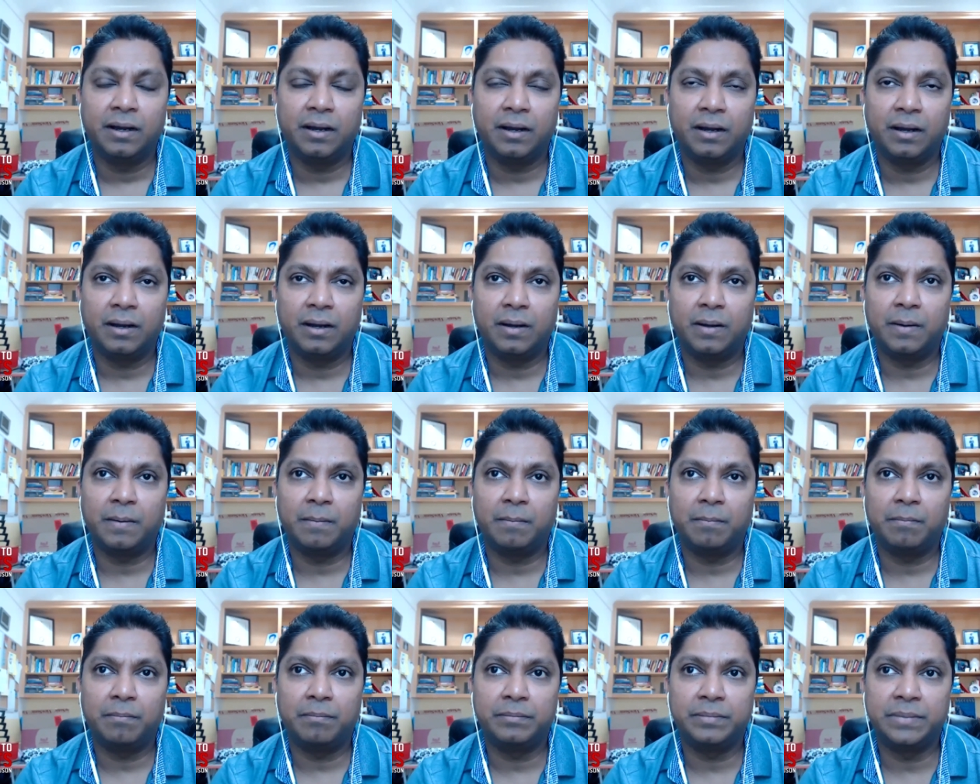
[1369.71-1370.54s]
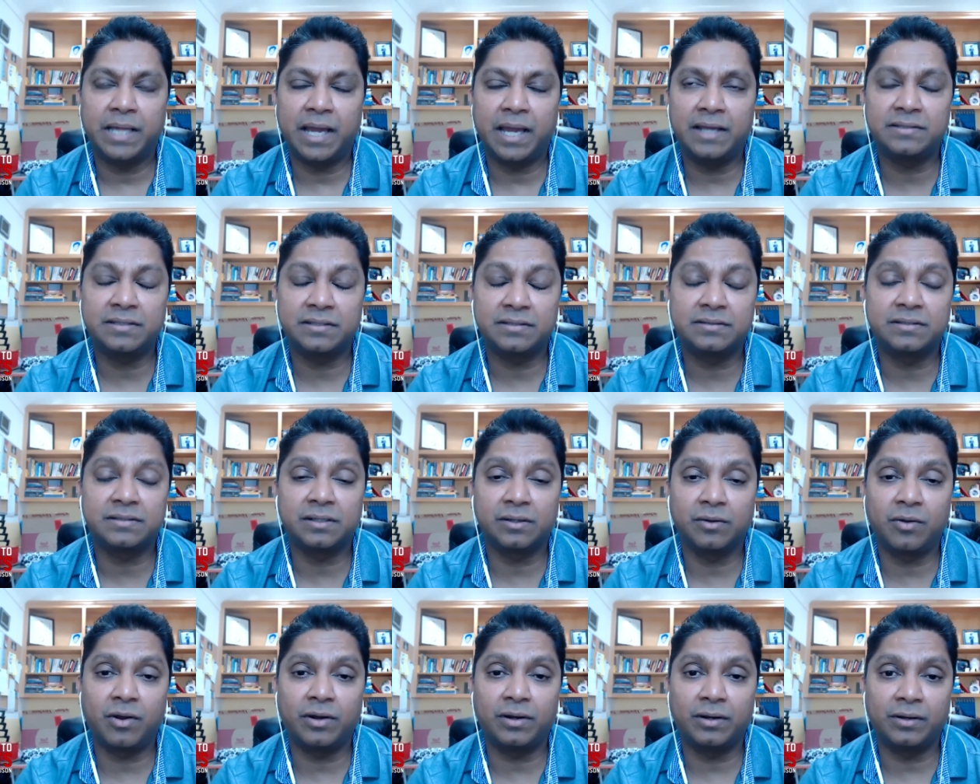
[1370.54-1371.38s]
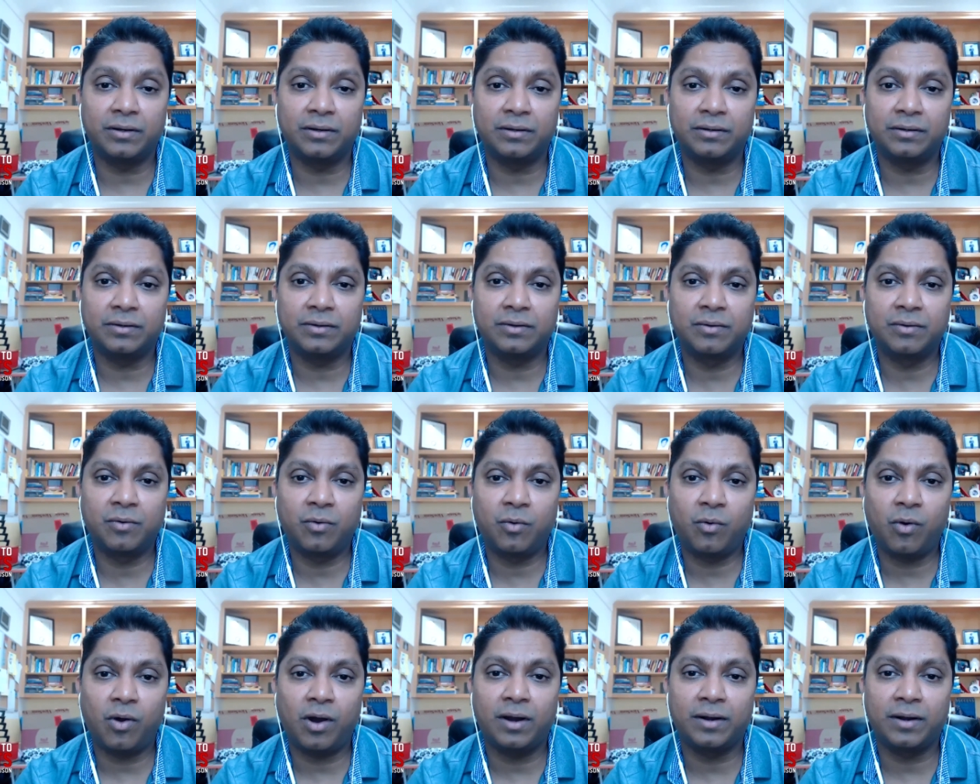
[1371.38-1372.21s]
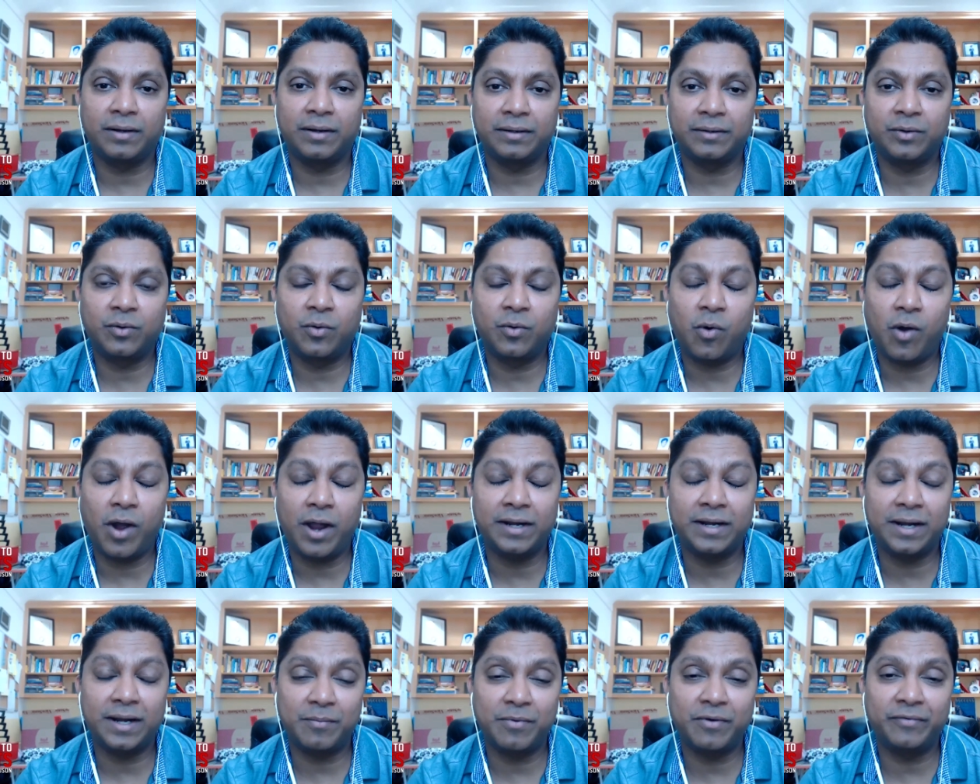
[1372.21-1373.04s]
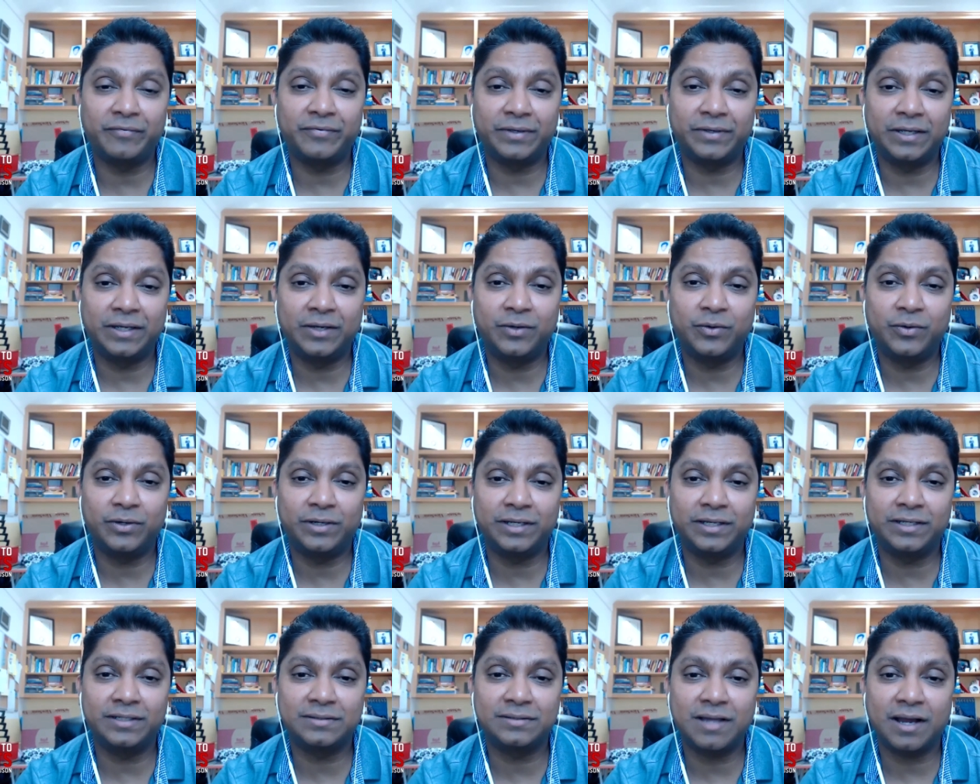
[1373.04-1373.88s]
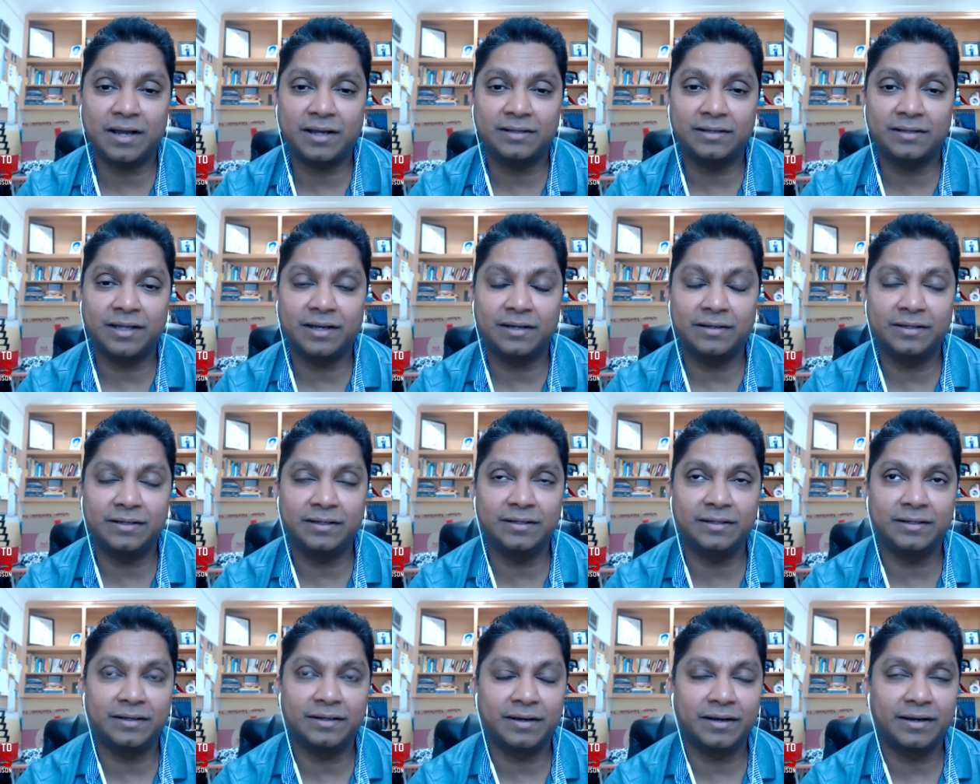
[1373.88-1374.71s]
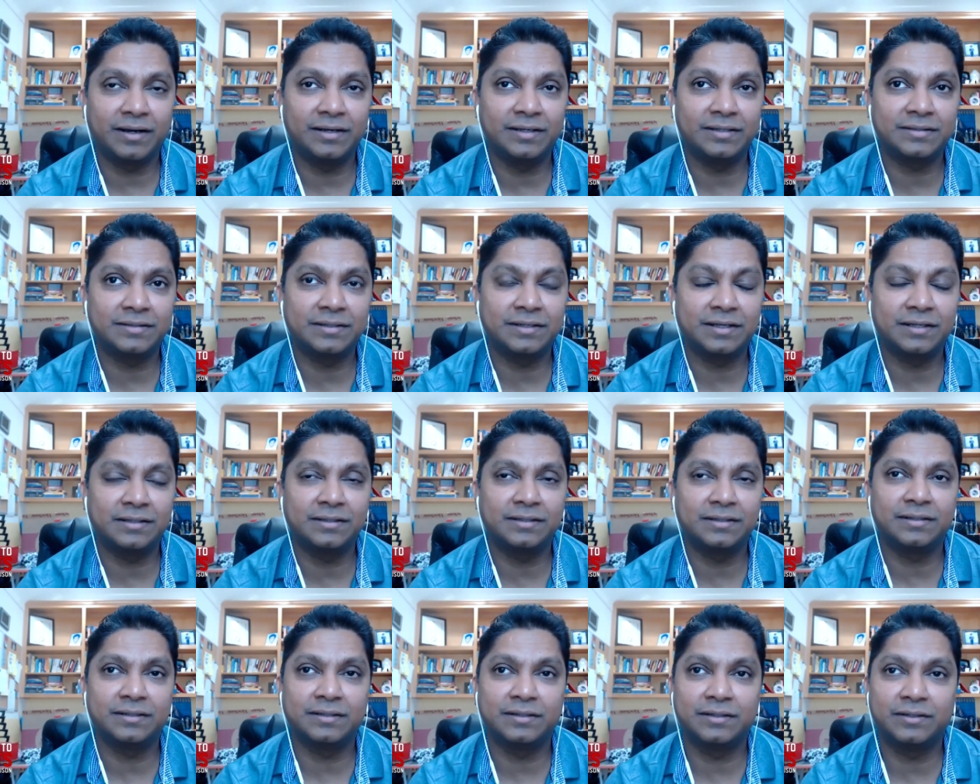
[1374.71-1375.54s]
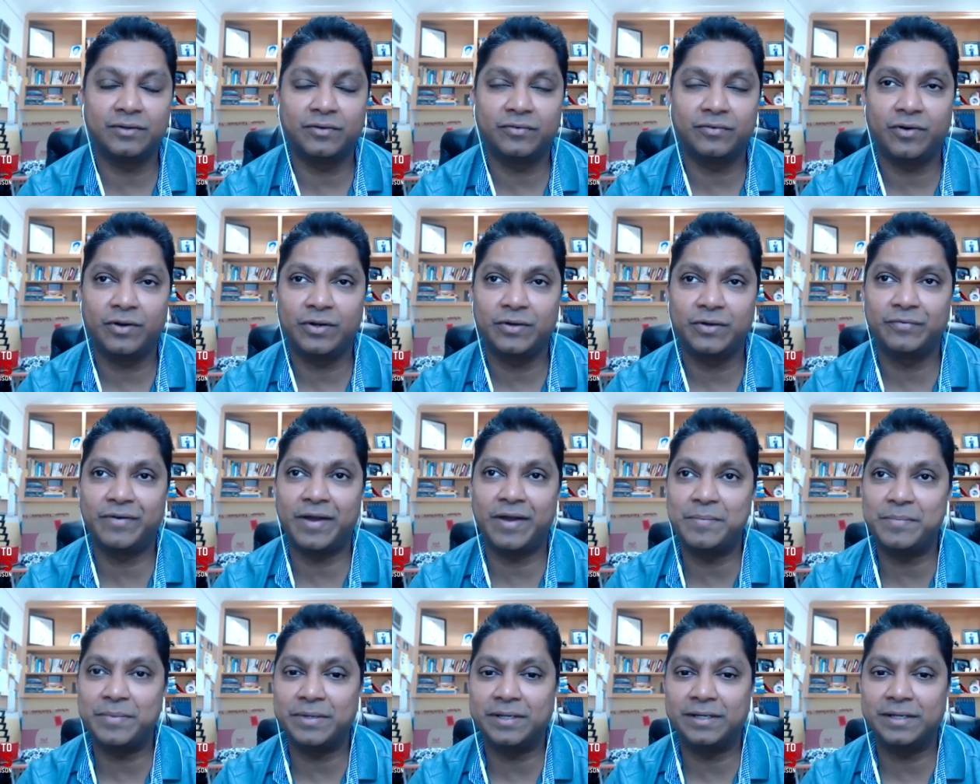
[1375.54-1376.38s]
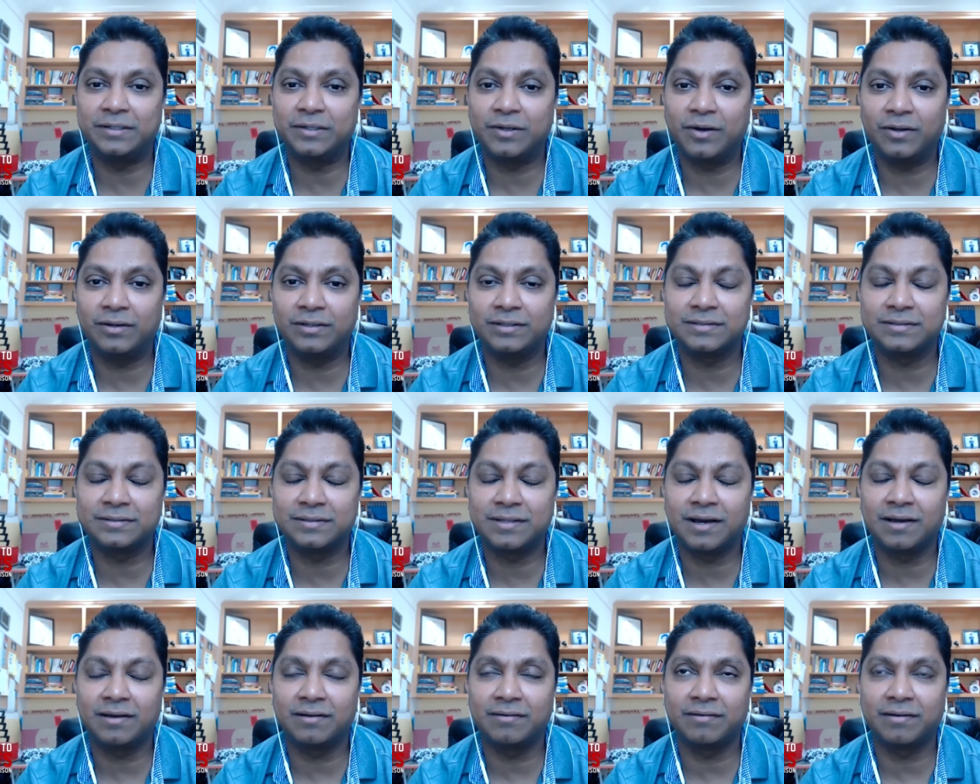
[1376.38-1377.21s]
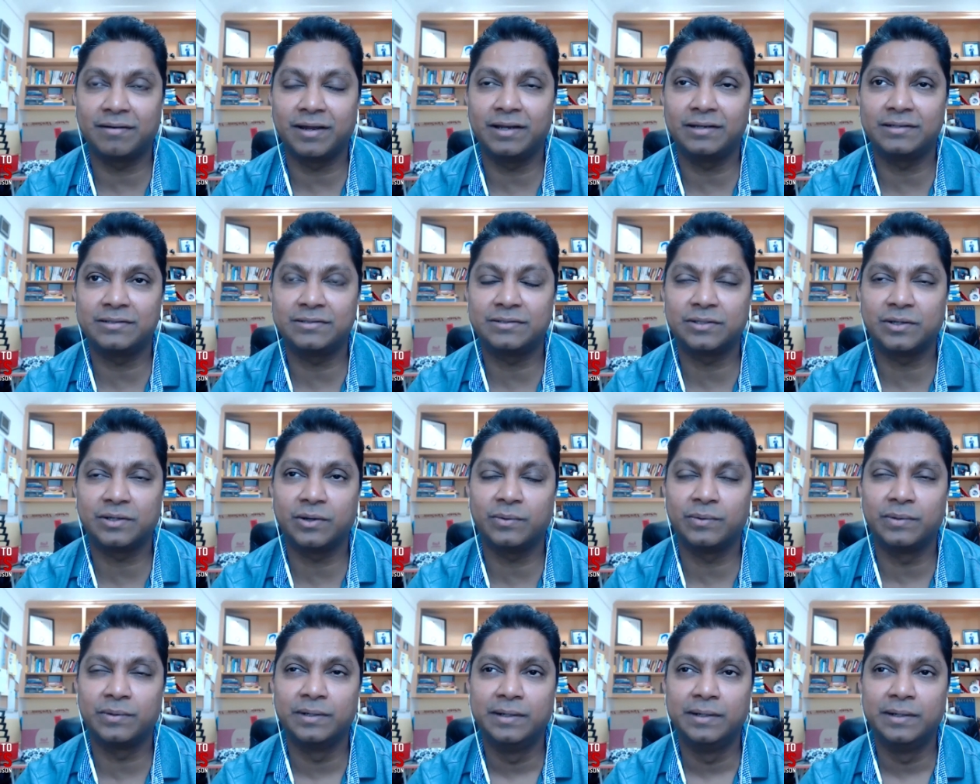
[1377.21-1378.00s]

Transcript: Um, DICE has still got quite quite a number of equity stuck in that deal, right? At least another you know four to five million dollars stuck, right? So